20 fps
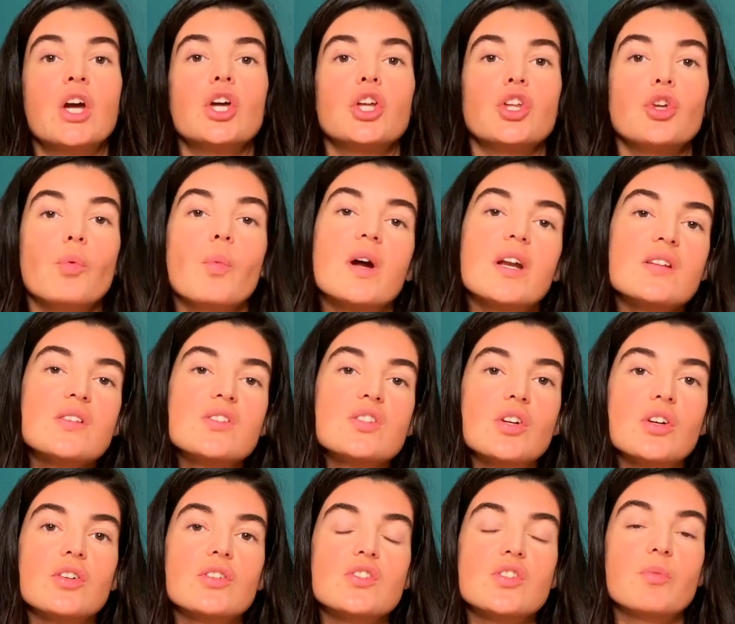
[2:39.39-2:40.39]
You want to
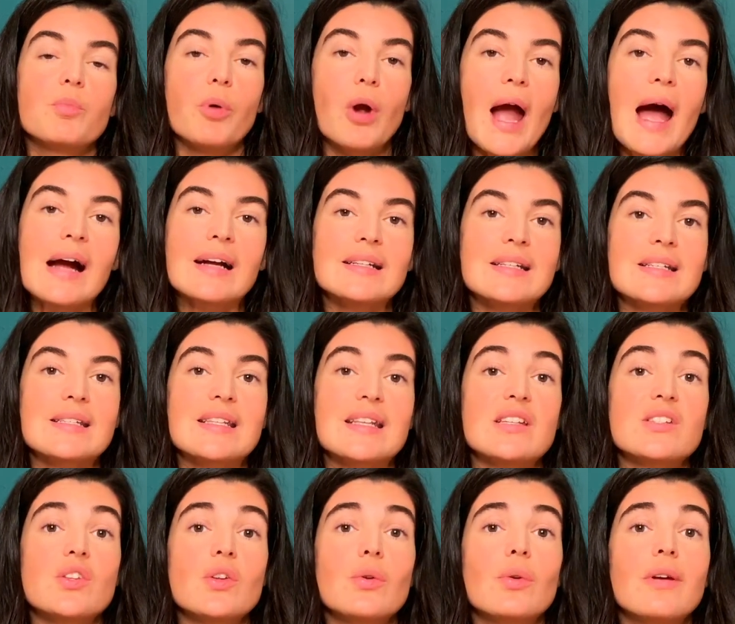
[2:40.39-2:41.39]
start to practice
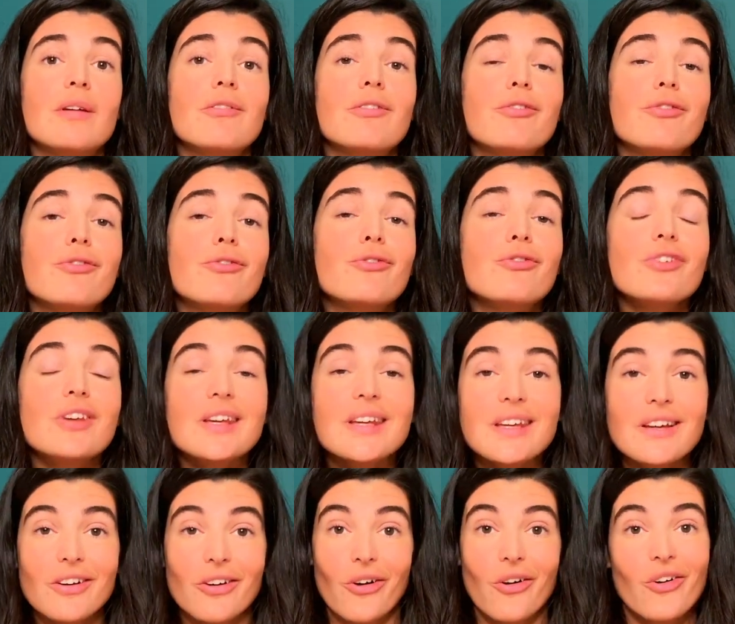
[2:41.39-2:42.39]
this so you can
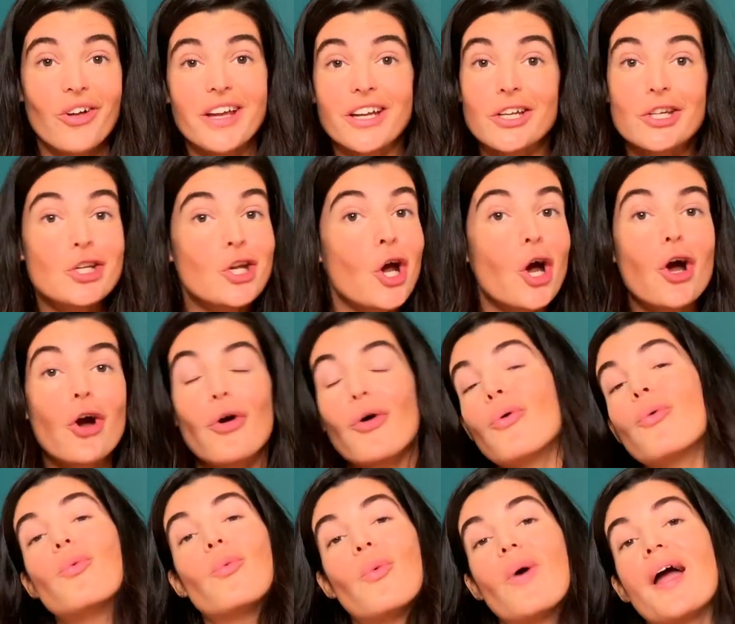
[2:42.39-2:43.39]
feel and
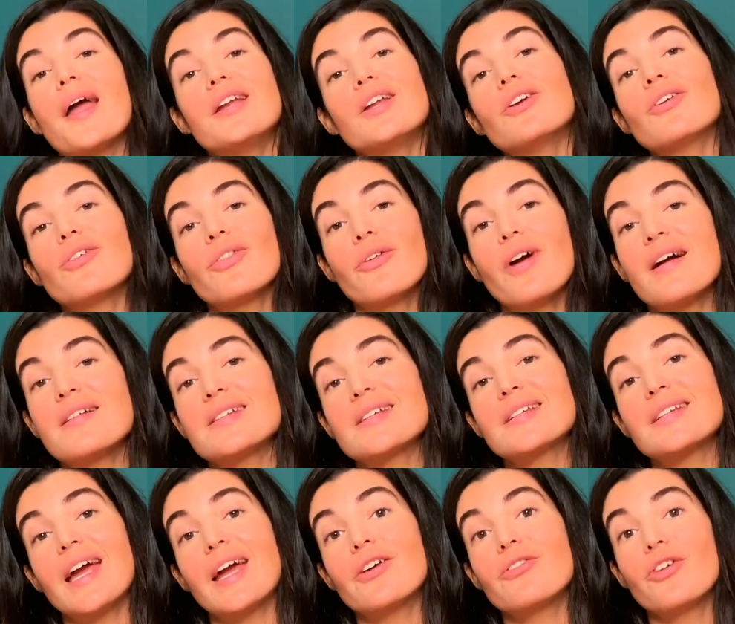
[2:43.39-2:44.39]
know when your thoracic
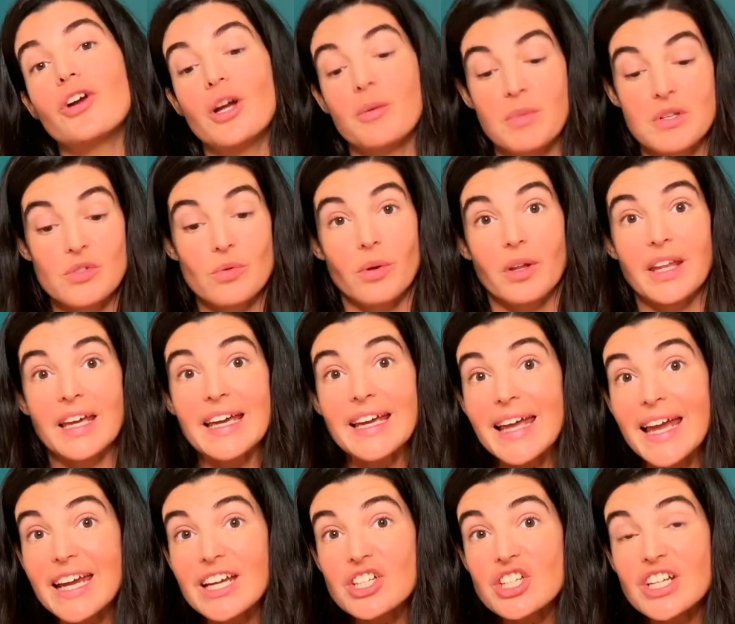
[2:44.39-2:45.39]
diaphragm is really
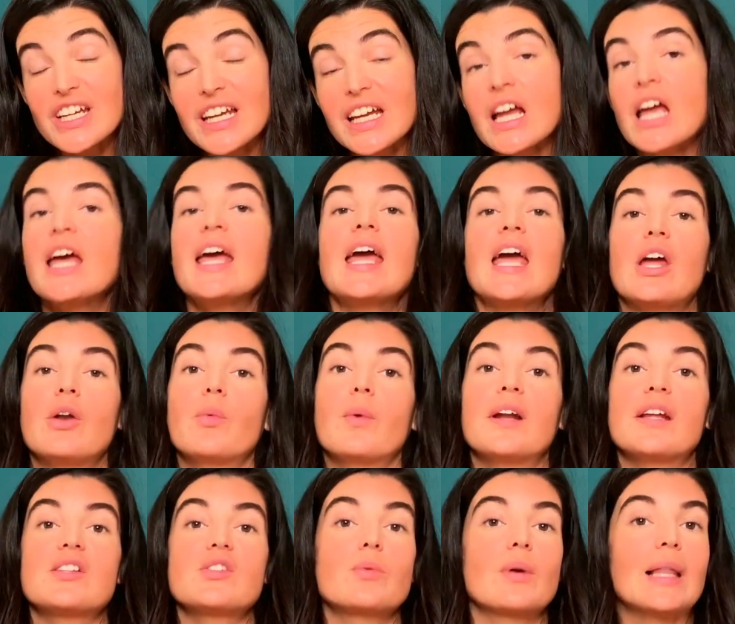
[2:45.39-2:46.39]
engaging and when
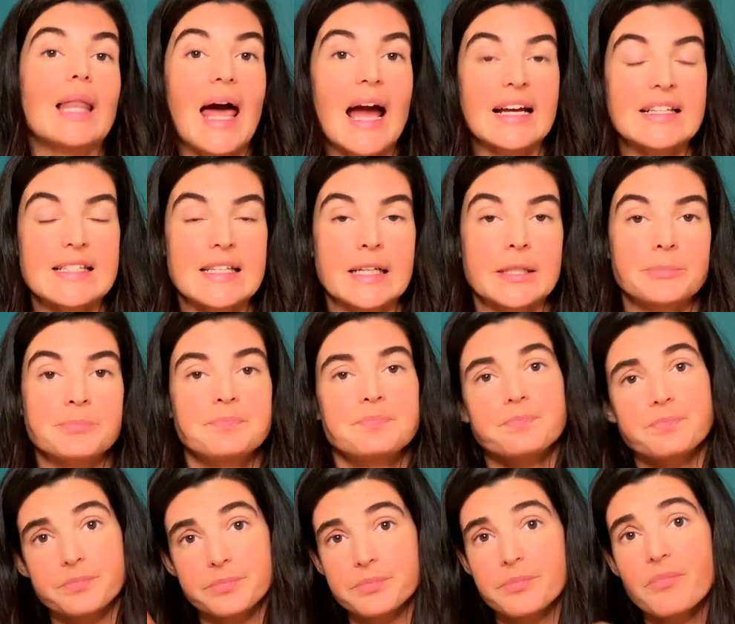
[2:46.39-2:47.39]
it's relaxing.
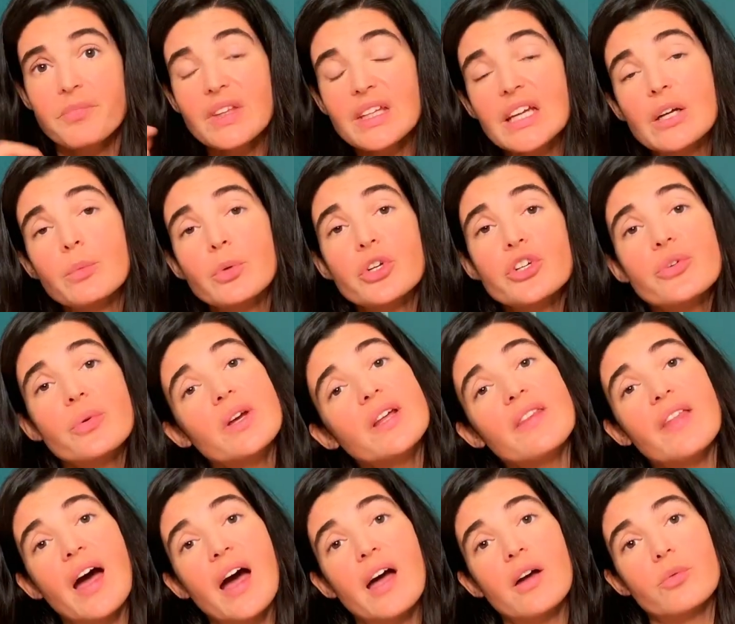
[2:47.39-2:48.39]
And we're doing
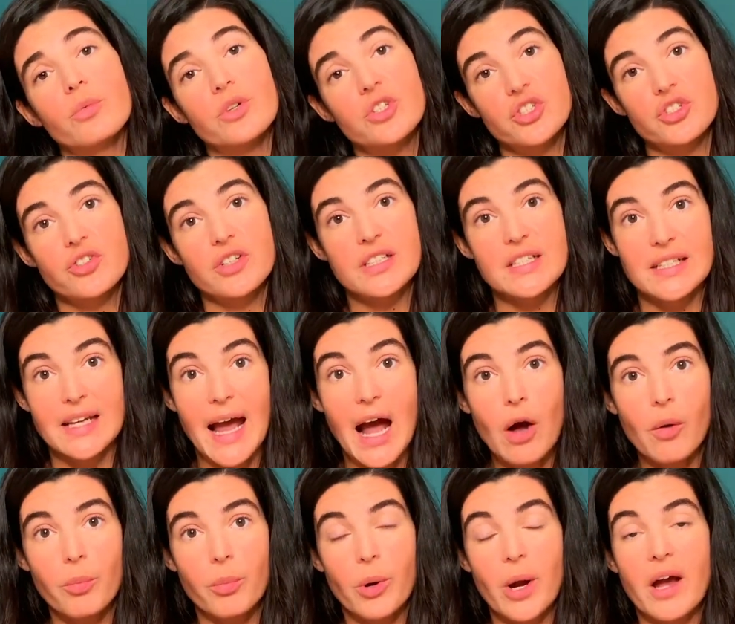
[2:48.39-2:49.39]
that restricted
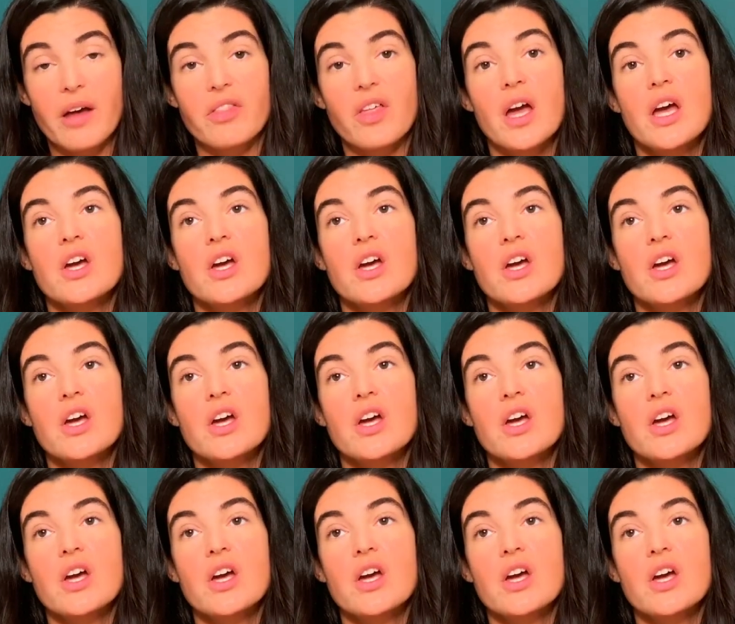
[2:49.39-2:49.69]
out breath